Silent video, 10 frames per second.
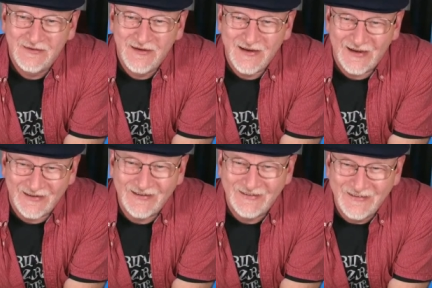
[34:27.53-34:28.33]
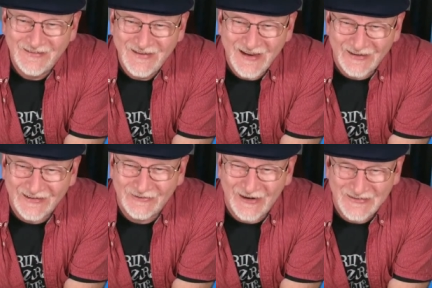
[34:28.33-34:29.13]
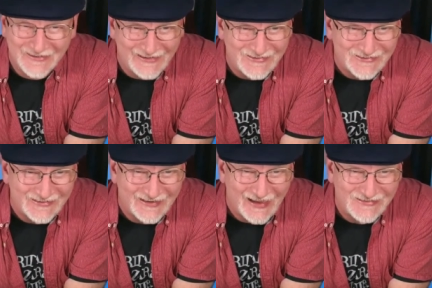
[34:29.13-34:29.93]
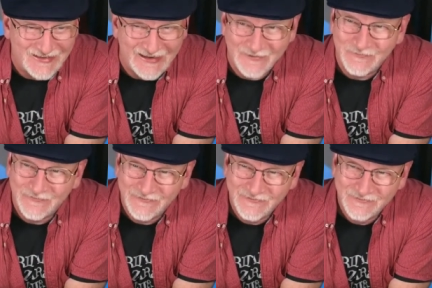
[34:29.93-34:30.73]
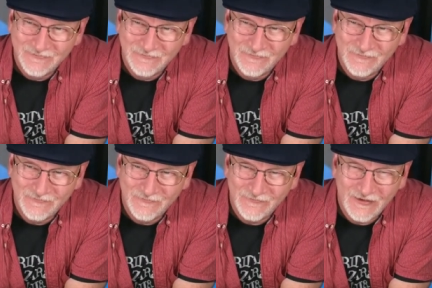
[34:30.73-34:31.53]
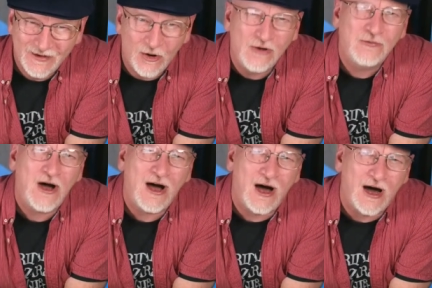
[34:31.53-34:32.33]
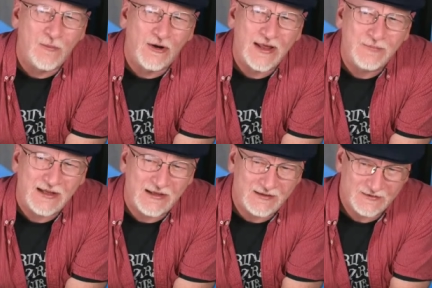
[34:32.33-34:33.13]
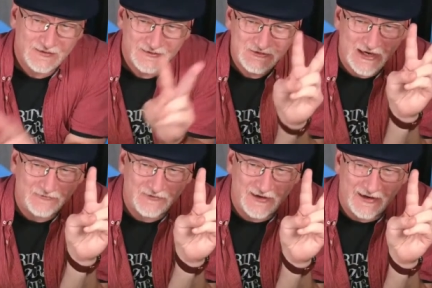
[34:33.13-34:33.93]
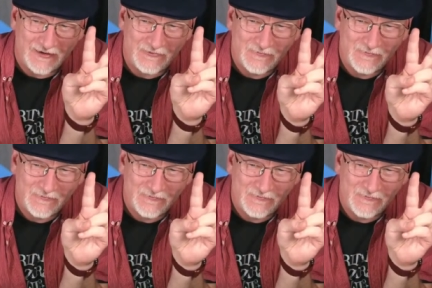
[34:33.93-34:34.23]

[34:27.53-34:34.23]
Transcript: And and congratulations, Notch name. Au revoir, mon ami. Ciao for now.